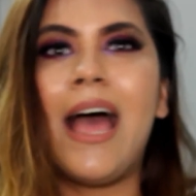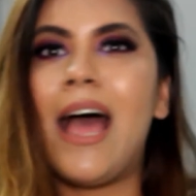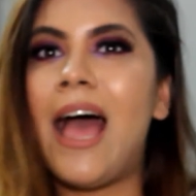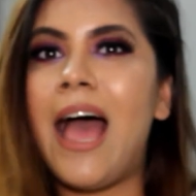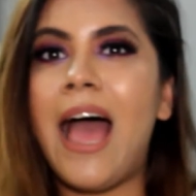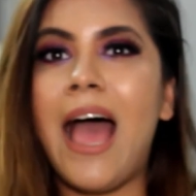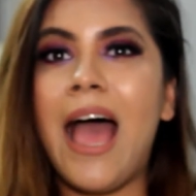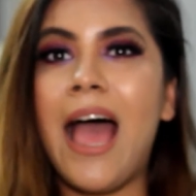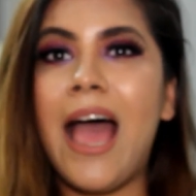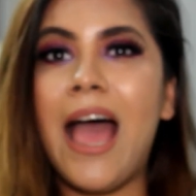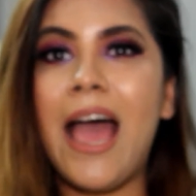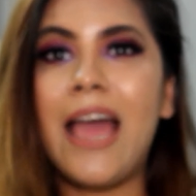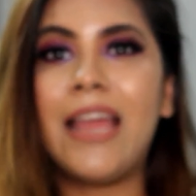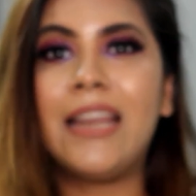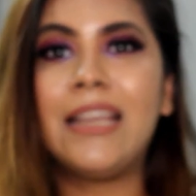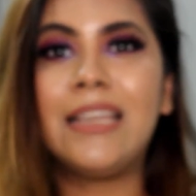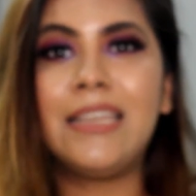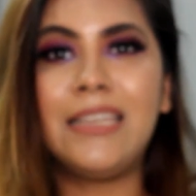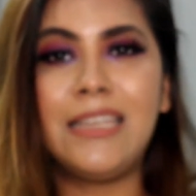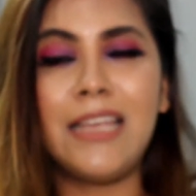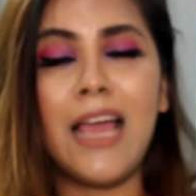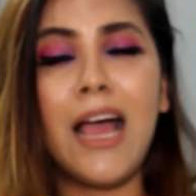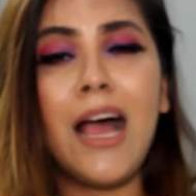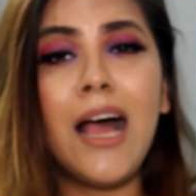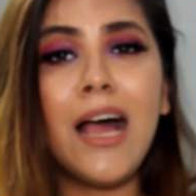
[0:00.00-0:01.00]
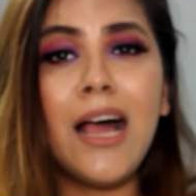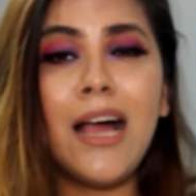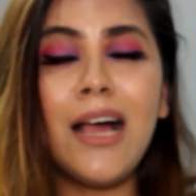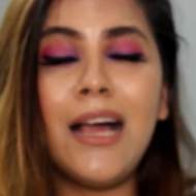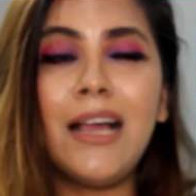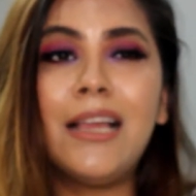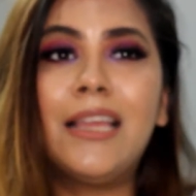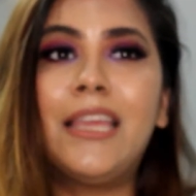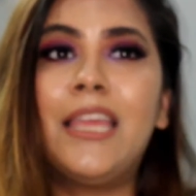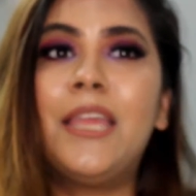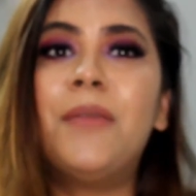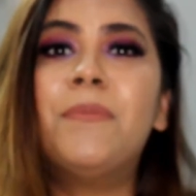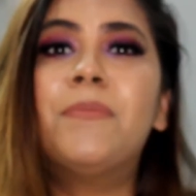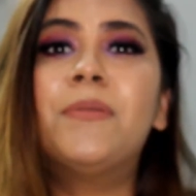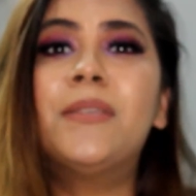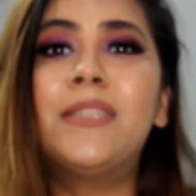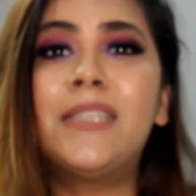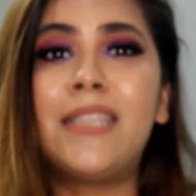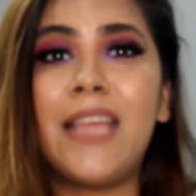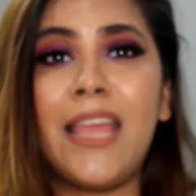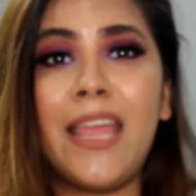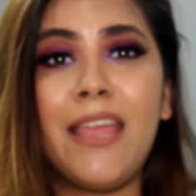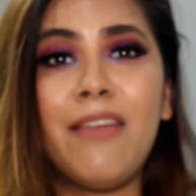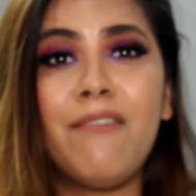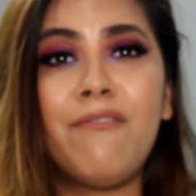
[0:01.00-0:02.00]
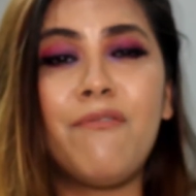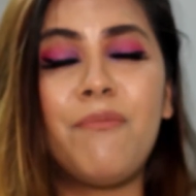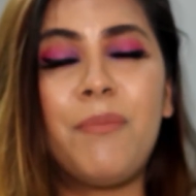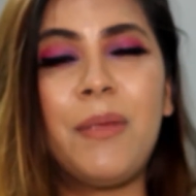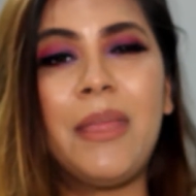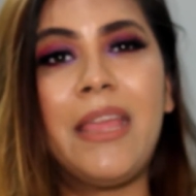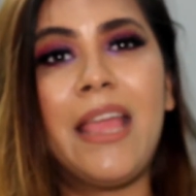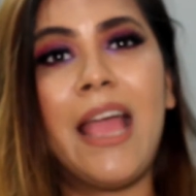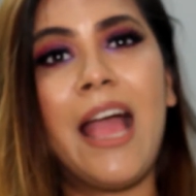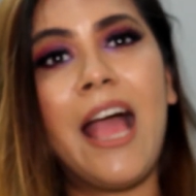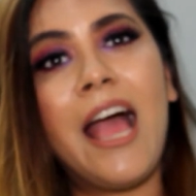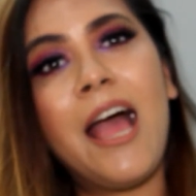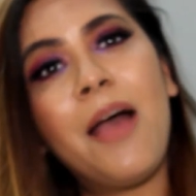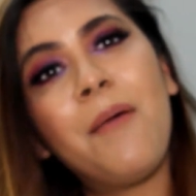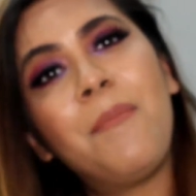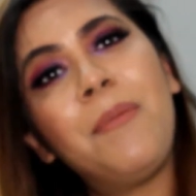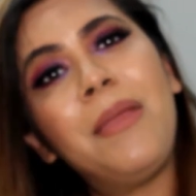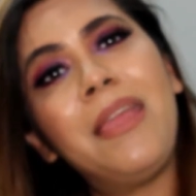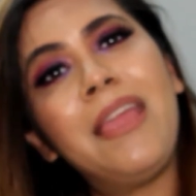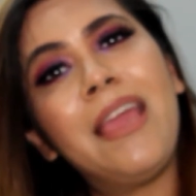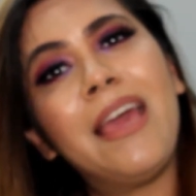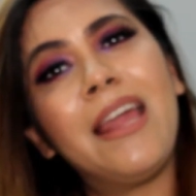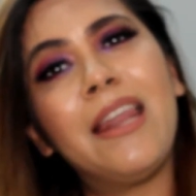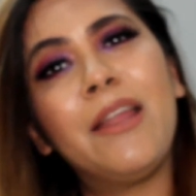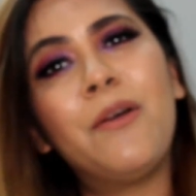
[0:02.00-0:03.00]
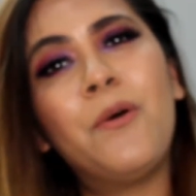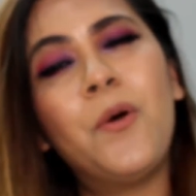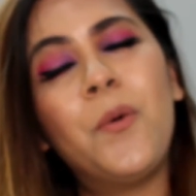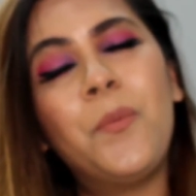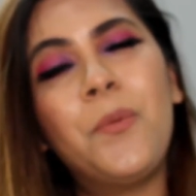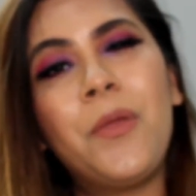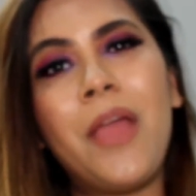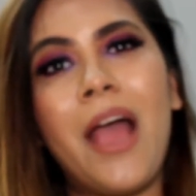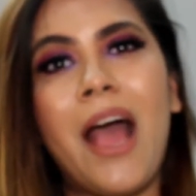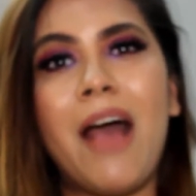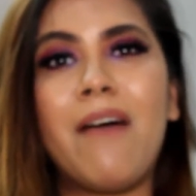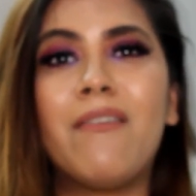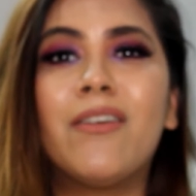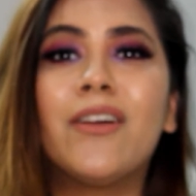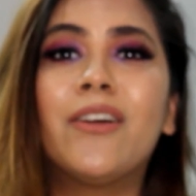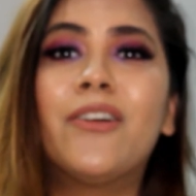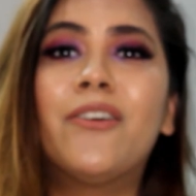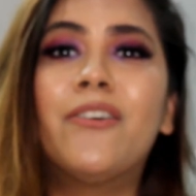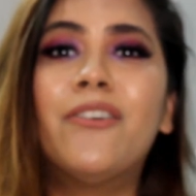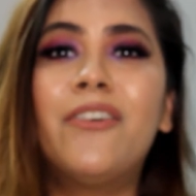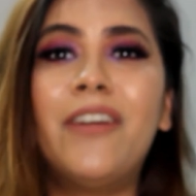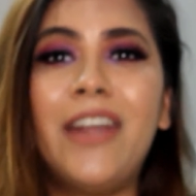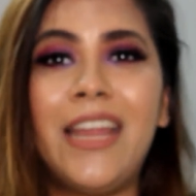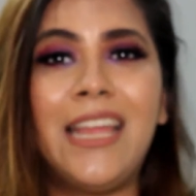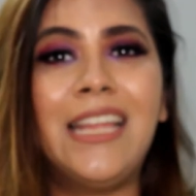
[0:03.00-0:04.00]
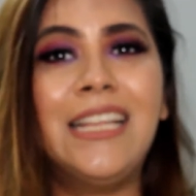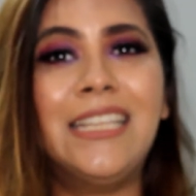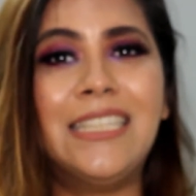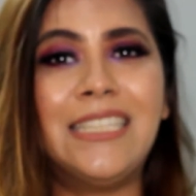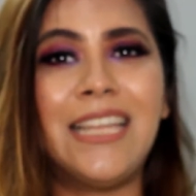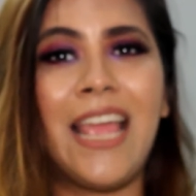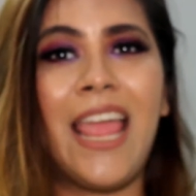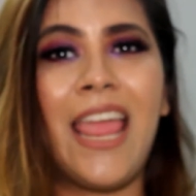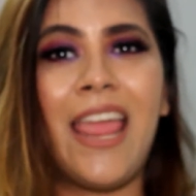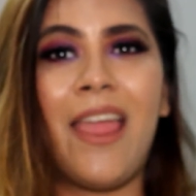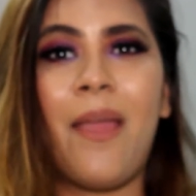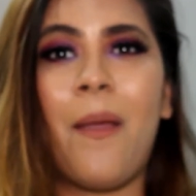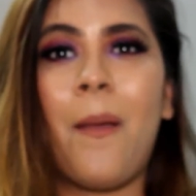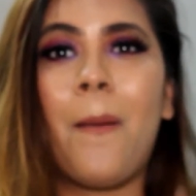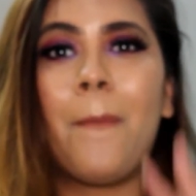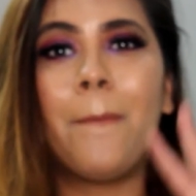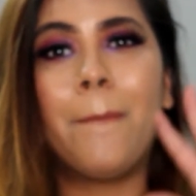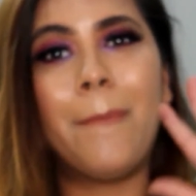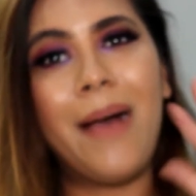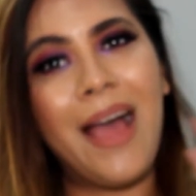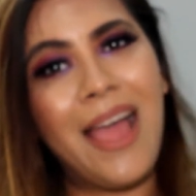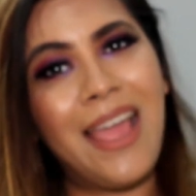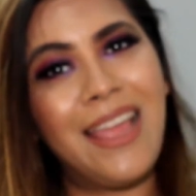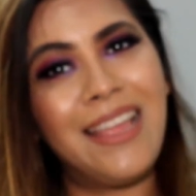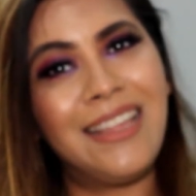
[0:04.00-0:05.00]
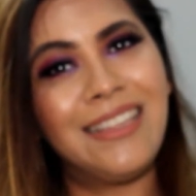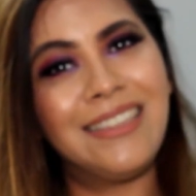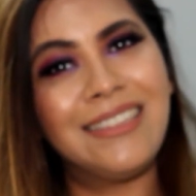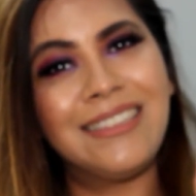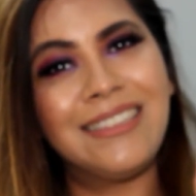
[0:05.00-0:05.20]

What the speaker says: And yeah, keep safe, be happy, and hope you have a great day. Bye.